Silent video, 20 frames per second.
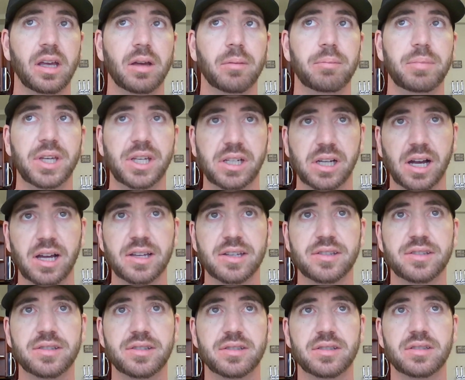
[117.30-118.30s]

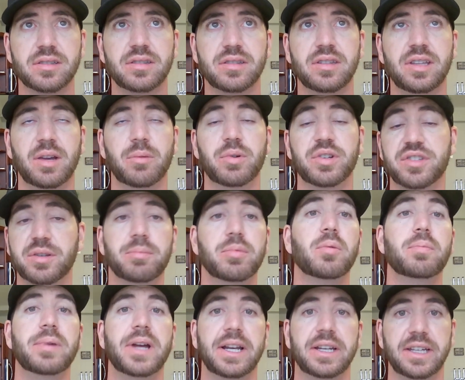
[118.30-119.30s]
because it was a
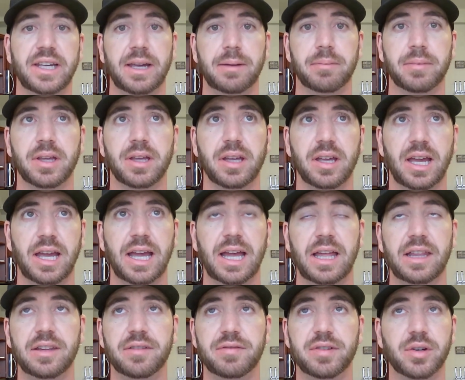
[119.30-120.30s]
bullpen game.
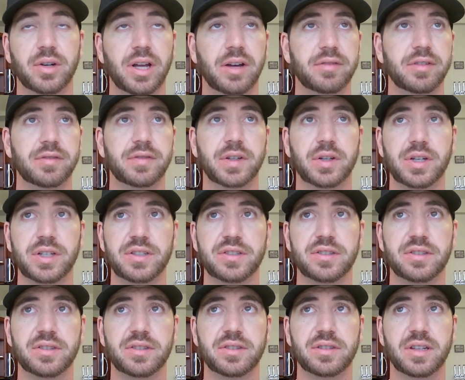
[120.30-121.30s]
And the Philadelphia
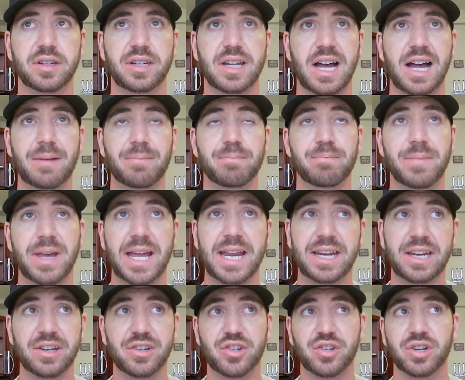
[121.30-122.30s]
Phillies did not
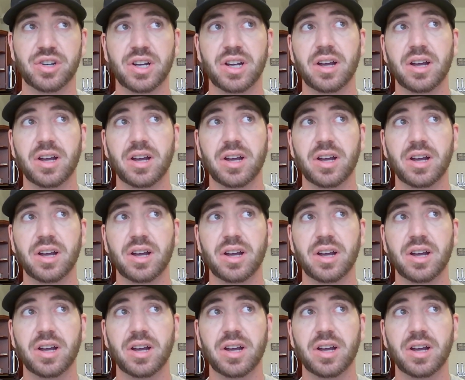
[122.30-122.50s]
manage